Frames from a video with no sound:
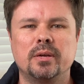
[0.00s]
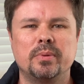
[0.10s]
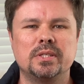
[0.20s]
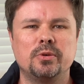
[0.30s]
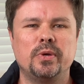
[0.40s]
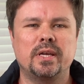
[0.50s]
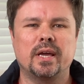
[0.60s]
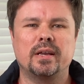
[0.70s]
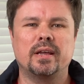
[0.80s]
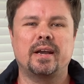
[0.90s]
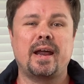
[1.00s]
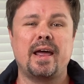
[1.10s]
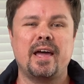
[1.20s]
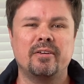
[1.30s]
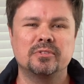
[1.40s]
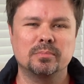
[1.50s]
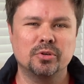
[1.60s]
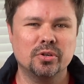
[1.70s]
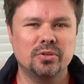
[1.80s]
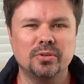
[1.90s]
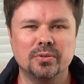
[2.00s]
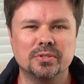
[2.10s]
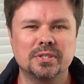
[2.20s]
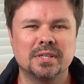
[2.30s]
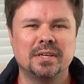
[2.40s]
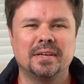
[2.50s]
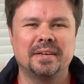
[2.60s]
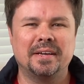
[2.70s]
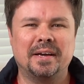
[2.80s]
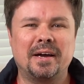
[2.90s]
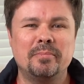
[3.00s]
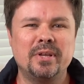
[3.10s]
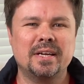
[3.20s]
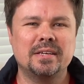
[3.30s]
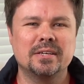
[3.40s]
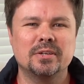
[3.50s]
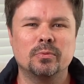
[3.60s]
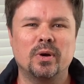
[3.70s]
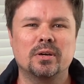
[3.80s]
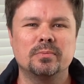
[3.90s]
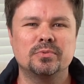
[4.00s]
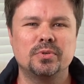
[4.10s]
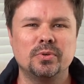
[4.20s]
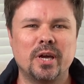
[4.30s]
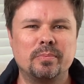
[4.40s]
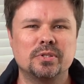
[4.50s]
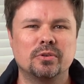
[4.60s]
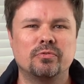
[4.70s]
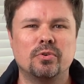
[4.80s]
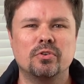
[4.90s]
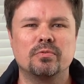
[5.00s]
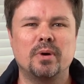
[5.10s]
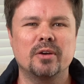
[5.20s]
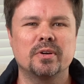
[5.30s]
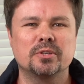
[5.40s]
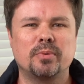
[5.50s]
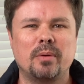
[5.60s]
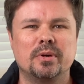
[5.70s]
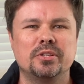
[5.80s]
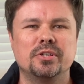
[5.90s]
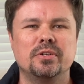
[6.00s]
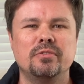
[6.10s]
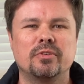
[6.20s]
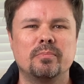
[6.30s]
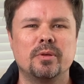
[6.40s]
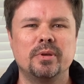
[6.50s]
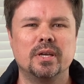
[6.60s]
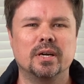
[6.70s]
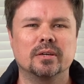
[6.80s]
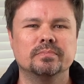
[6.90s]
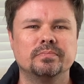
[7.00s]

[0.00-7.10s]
a busy weekend and I have some good news. I'm Nick. Welcome to episode 4 of my rental property journey from the beginning.